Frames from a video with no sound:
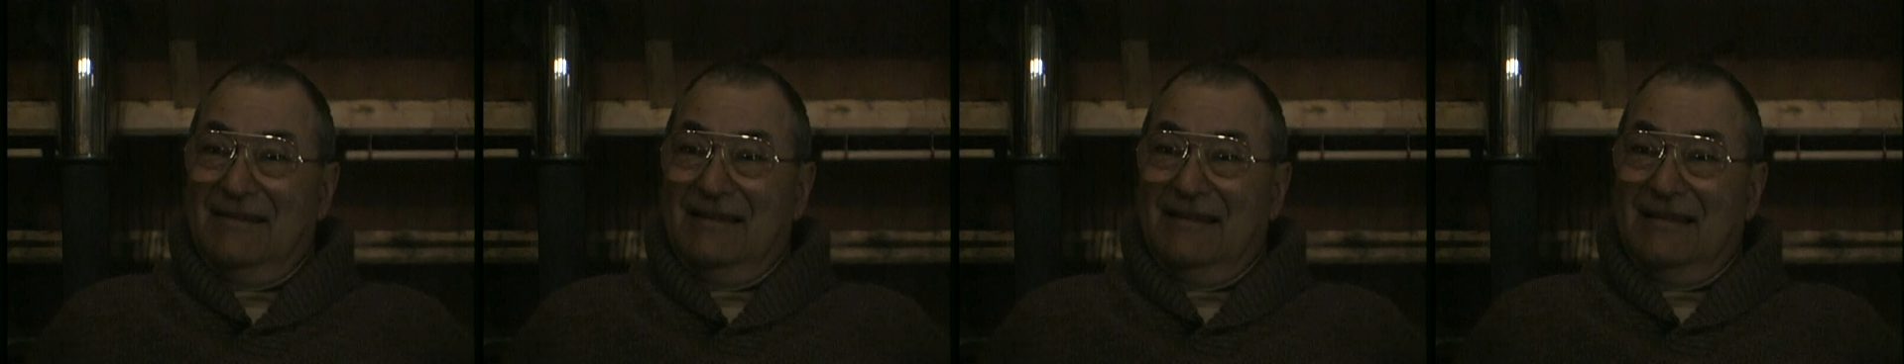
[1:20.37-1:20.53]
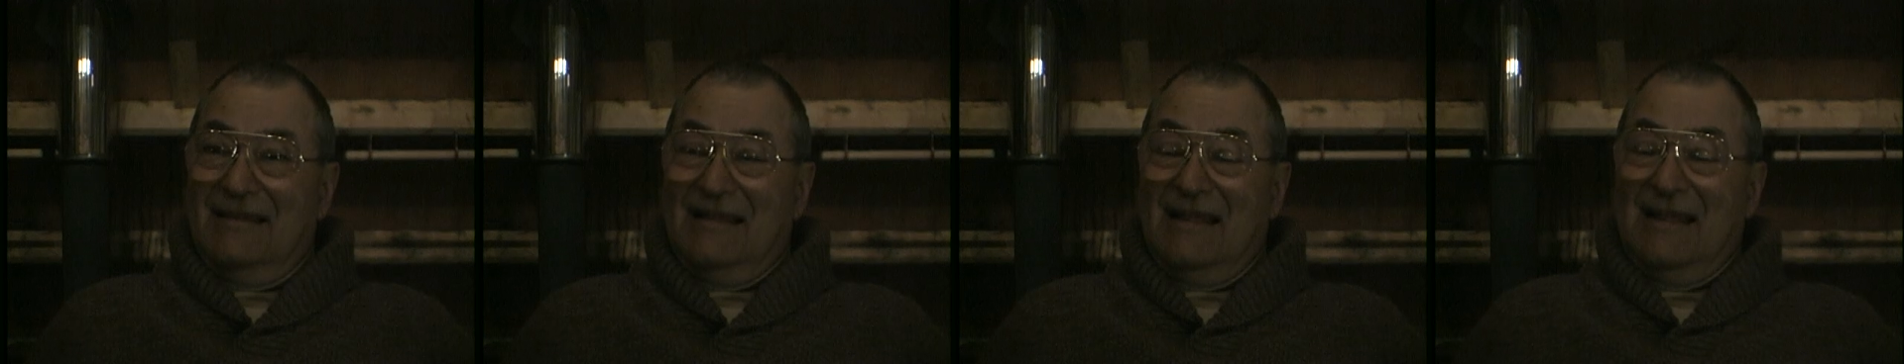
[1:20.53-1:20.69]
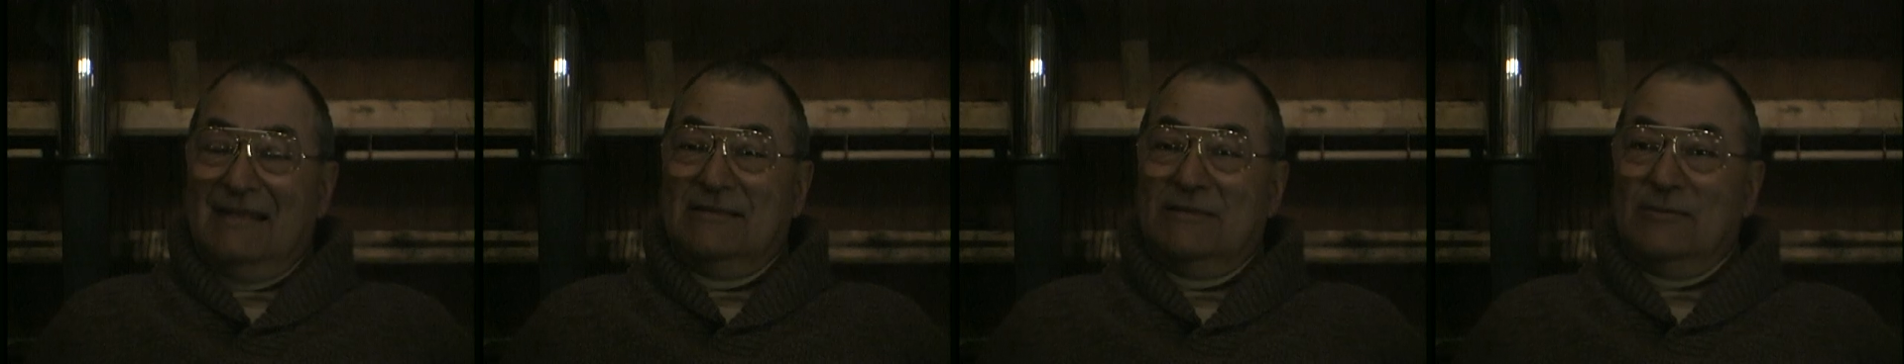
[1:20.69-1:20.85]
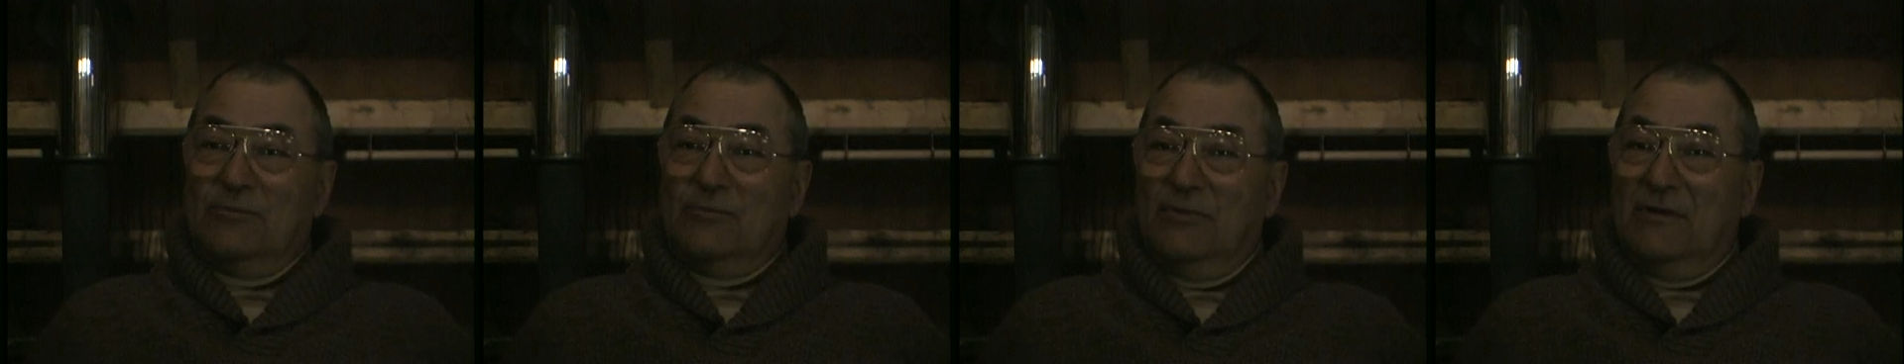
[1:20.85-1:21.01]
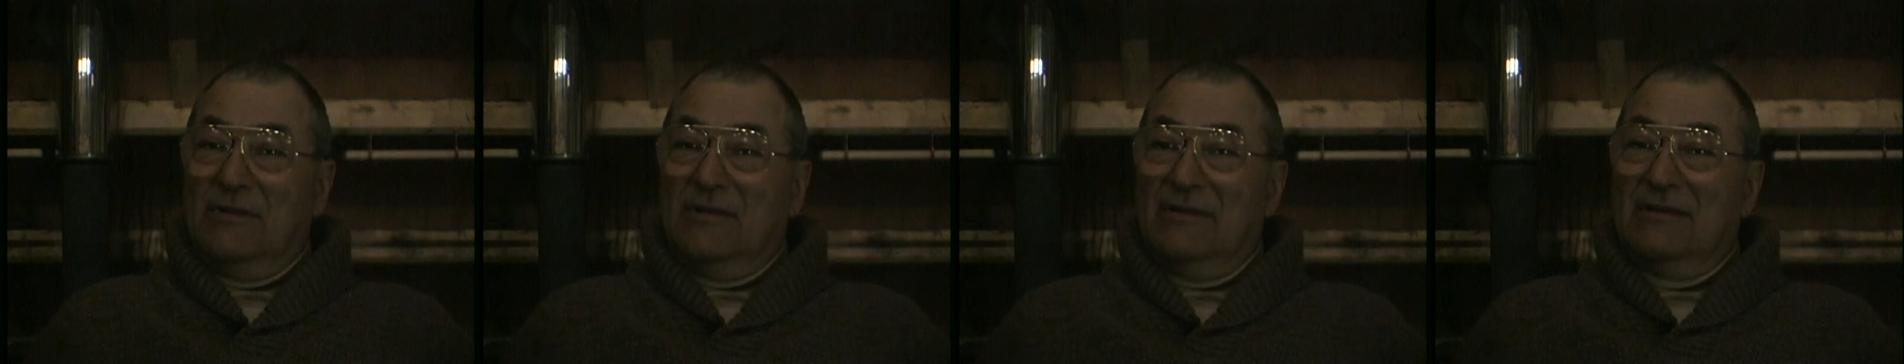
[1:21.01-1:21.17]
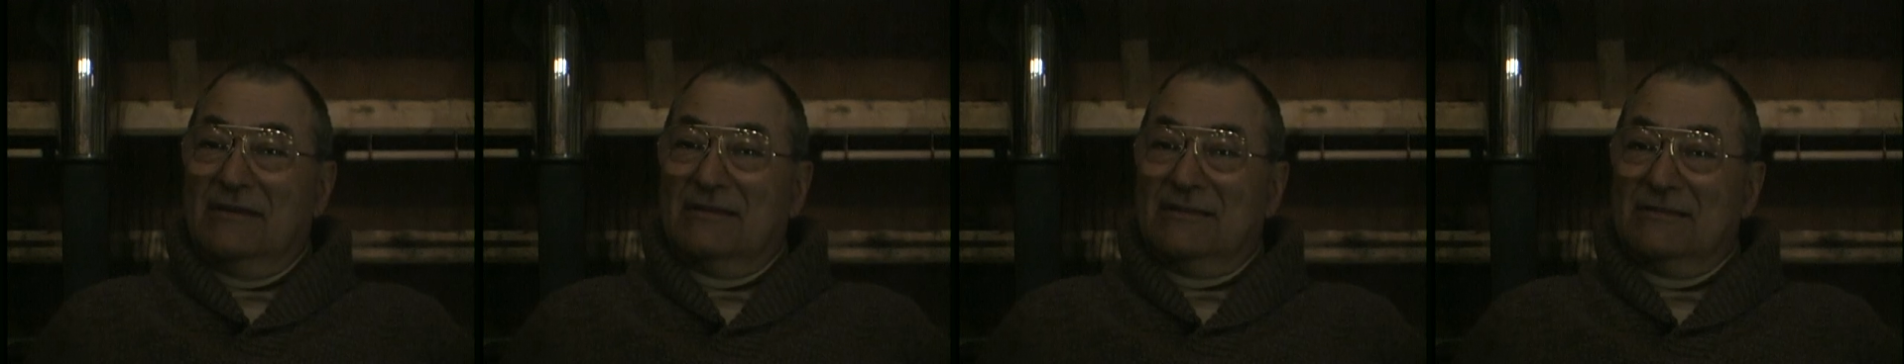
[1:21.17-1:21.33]
And that's a
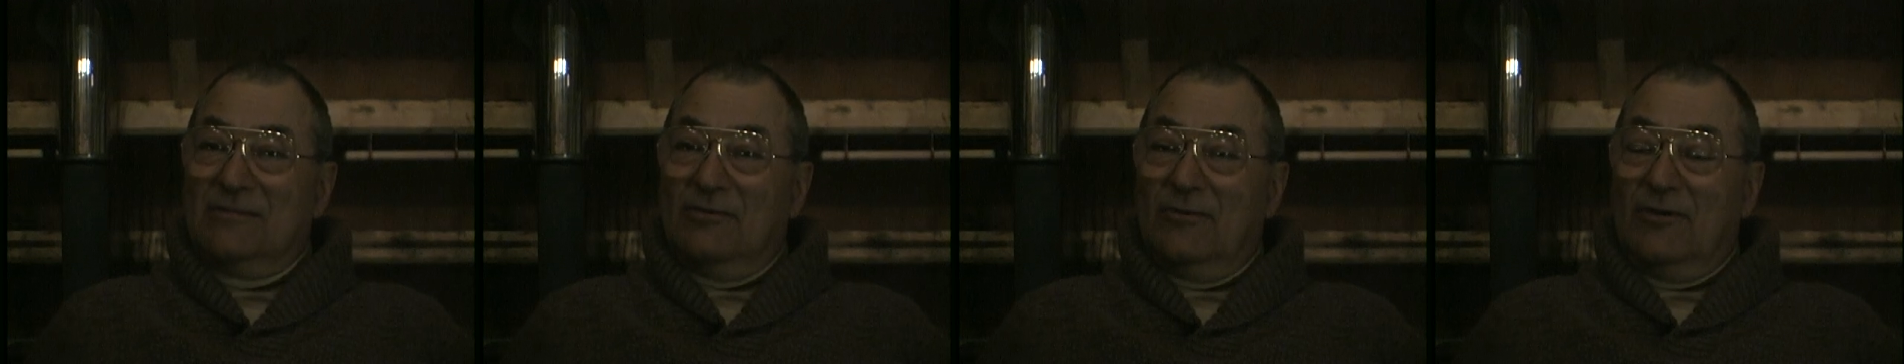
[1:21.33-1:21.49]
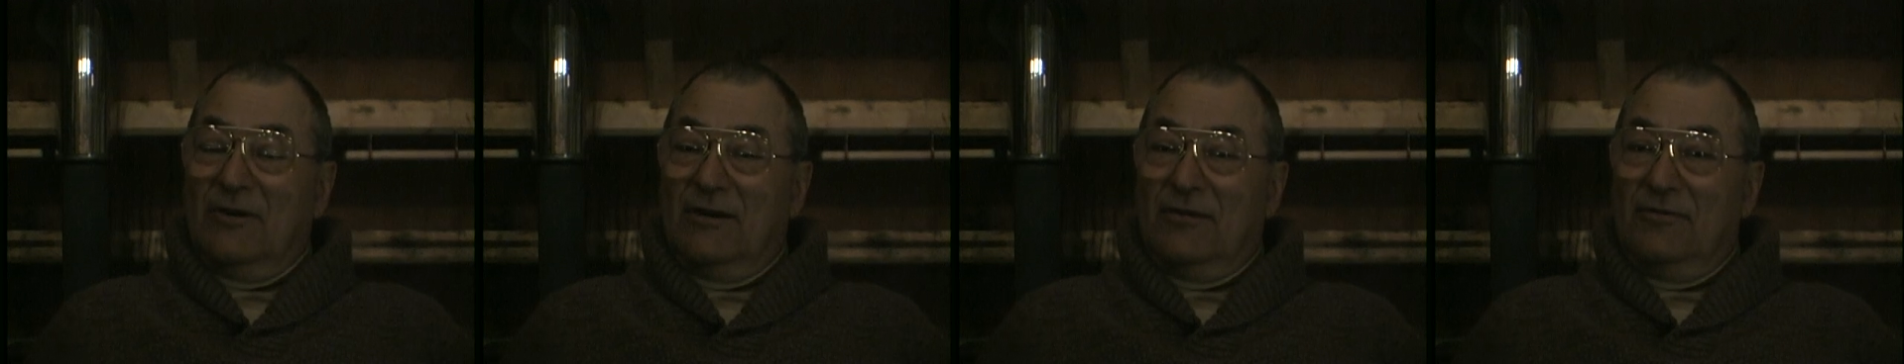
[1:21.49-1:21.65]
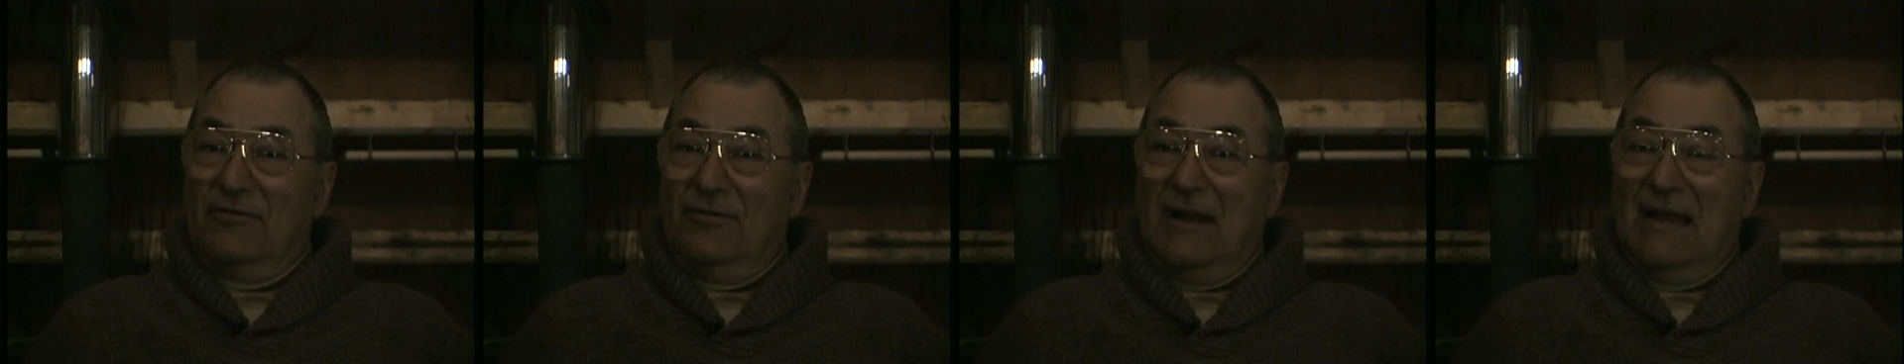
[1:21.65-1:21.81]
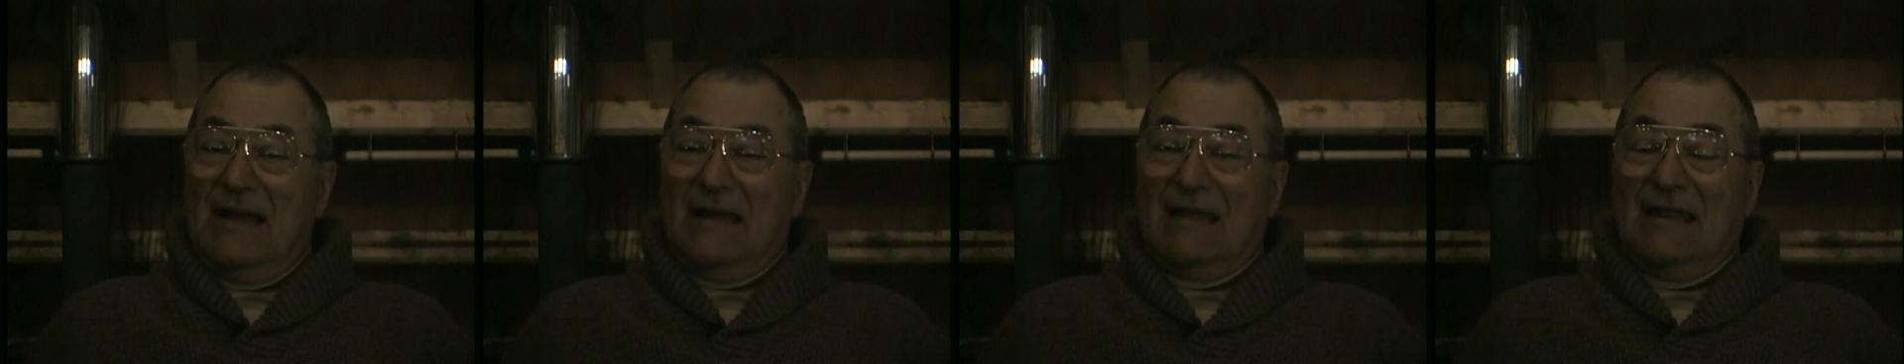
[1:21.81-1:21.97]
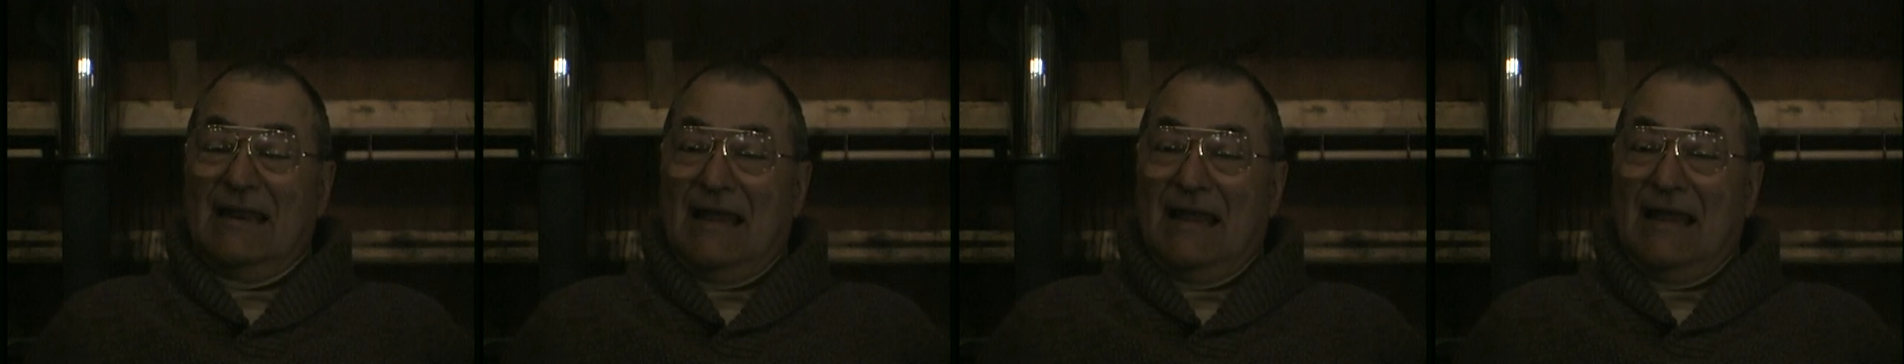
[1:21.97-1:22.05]
real historic track.